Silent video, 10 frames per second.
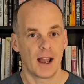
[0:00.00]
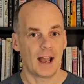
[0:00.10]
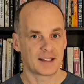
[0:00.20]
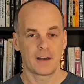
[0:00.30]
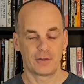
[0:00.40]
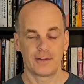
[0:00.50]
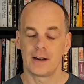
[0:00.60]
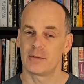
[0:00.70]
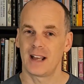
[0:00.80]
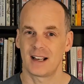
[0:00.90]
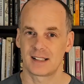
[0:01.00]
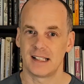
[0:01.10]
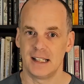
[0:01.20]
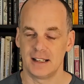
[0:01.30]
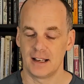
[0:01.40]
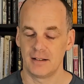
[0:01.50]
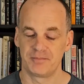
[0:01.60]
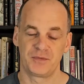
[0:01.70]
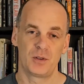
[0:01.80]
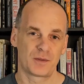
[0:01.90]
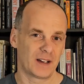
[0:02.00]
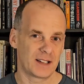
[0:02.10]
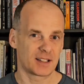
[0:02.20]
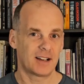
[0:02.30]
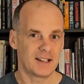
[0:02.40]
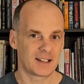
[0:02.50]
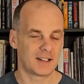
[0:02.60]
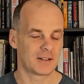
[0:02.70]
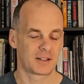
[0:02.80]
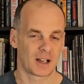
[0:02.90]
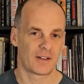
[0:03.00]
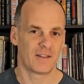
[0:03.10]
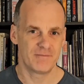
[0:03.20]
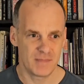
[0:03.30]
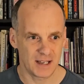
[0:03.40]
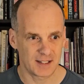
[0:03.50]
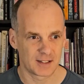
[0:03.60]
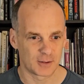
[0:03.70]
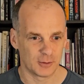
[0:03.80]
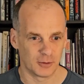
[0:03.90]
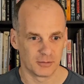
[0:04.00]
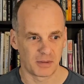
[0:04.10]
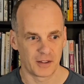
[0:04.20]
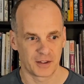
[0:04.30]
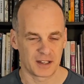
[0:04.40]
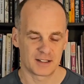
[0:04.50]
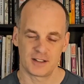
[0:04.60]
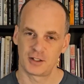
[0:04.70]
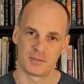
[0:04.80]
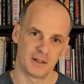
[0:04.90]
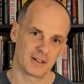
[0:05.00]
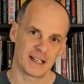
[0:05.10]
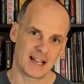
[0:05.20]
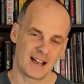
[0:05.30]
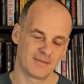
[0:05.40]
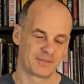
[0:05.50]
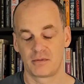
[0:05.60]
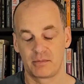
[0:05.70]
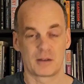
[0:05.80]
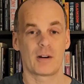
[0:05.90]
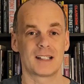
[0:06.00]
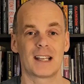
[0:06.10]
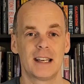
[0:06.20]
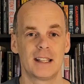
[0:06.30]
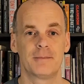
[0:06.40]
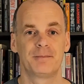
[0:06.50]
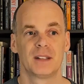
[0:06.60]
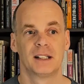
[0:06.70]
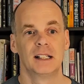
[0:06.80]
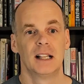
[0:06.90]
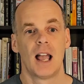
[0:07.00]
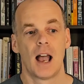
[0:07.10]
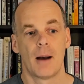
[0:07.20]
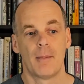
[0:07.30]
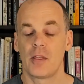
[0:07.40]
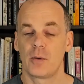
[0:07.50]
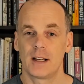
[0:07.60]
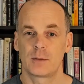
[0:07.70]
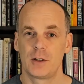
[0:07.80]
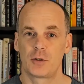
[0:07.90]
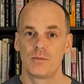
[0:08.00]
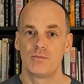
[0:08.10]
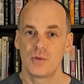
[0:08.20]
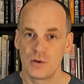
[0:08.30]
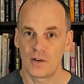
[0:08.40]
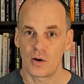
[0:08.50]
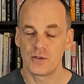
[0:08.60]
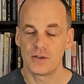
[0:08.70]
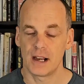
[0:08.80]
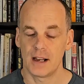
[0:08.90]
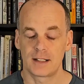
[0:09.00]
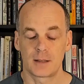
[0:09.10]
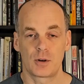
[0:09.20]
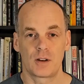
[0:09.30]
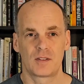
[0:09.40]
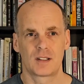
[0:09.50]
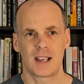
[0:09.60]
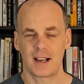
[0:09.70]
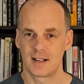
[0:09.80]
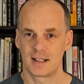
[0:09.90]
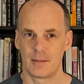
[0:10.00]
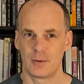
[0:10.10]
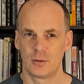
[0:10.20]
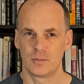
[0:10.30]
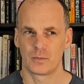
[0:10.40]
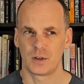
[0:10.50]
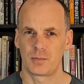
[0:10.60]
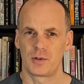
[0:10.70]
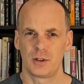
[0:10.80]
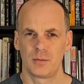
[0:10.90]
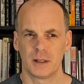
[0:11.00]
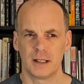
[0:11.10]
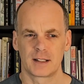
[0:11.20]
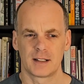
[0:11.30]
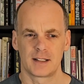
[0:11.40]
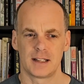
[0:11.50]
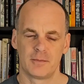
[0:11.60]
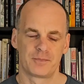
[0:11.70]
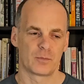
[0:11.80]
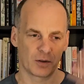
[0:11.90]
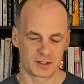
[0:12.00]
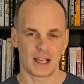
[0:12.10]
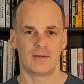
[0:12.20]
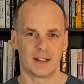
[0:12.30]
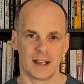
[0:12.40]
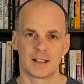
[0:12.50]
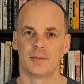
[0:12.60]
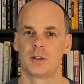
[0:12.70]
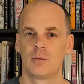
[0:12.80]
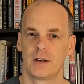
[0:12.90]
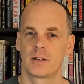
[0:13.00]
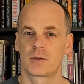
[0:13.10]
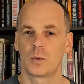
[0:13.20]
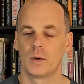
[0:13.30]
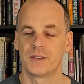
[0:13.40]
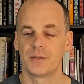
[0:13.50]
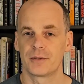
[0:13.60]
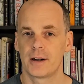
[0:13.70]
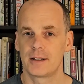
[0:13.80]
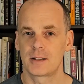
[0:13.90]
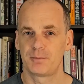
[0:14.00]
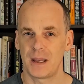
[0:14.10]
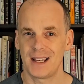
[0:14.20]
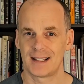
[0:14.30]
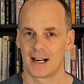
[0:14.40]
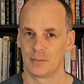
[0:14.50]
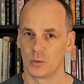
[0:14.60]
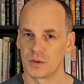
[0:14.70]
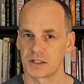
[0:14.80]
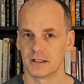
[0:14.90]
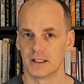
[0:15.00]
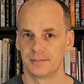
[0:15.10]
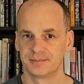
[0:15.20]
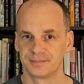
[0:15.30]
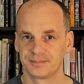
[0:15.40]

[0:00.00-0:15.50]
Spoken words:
As ever, if anyone has any useful insights into stuff I've missed or other things I should be looking at, it would be great to hear them. Otherwise, we shall move on into the book of 2 Samuel, which presumably is going to see what David gets up to when Saul isn't throwing spears at him all the time.